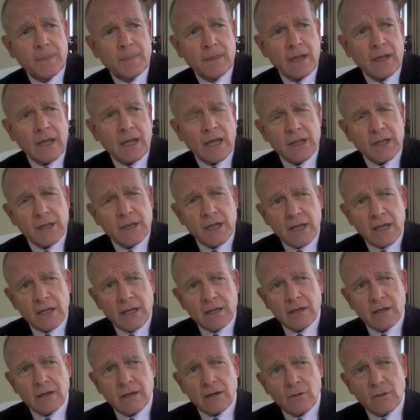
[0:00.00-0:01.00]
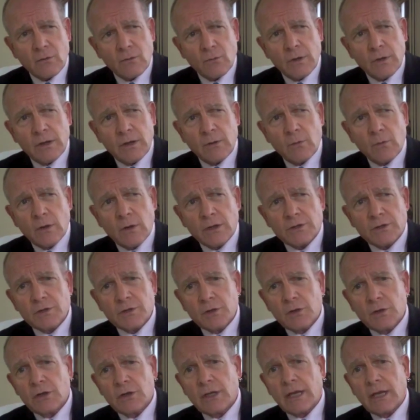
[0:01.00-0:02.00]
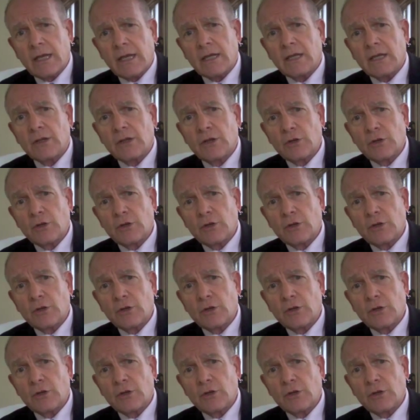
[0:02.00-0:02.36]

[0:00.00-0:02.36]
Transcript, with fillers: And then we want to look at